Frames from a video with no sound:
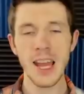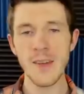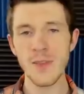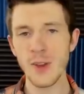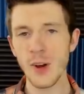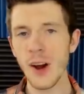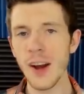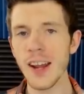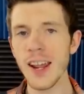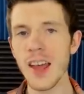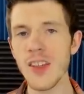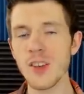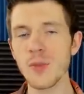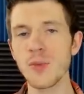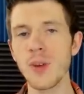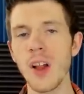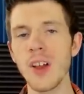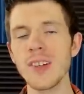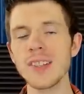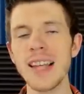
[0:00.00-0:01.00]
If there are any other
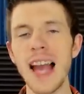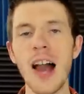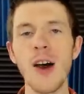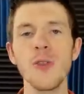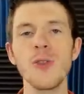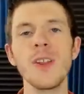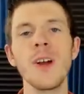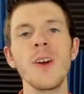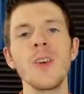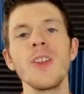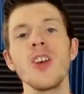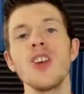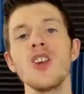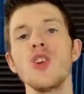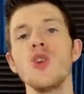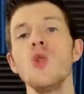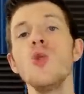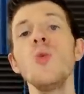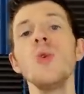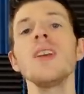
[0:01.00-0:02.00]
brawlers out there that
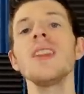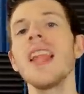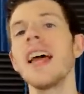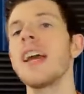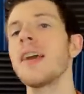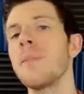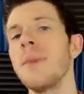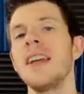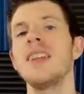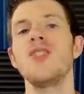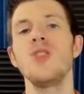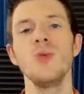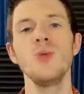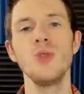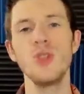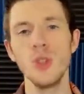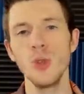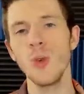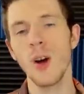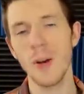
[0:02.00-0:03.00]
you would like me to
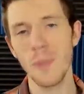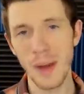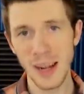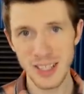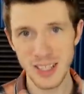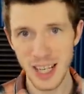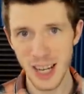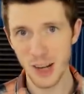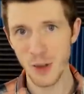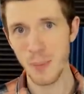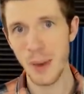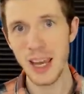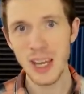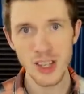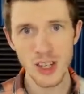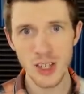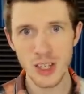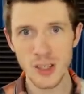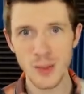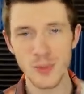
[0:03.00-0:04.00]
do on my channel, make
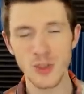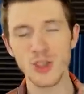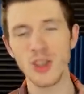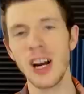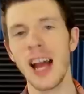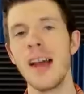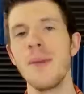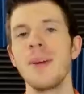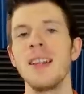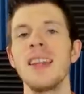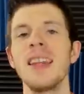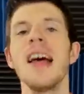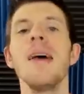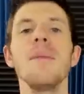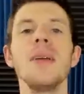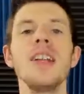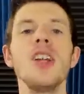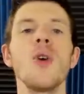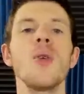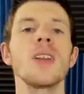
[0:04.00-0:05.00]
sure you subscribe and let
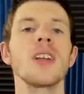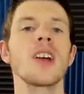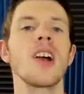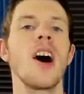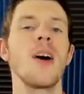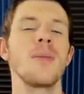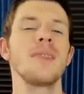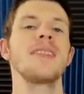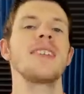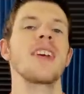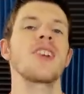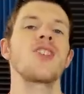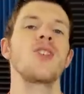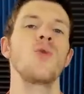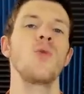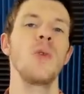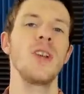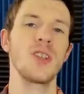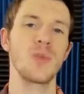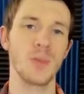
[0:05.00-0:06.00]
me know in the comment
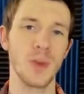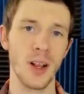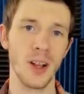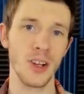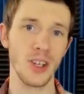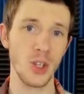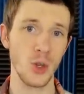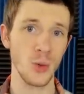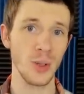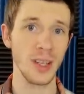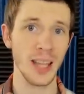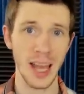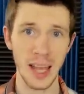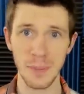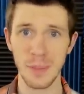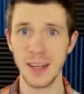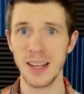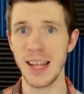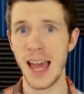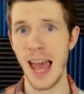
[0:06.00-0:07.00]
section which brawler you would
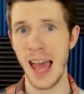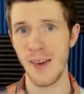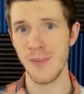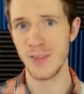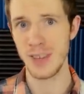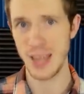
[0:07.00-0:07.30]
like me to have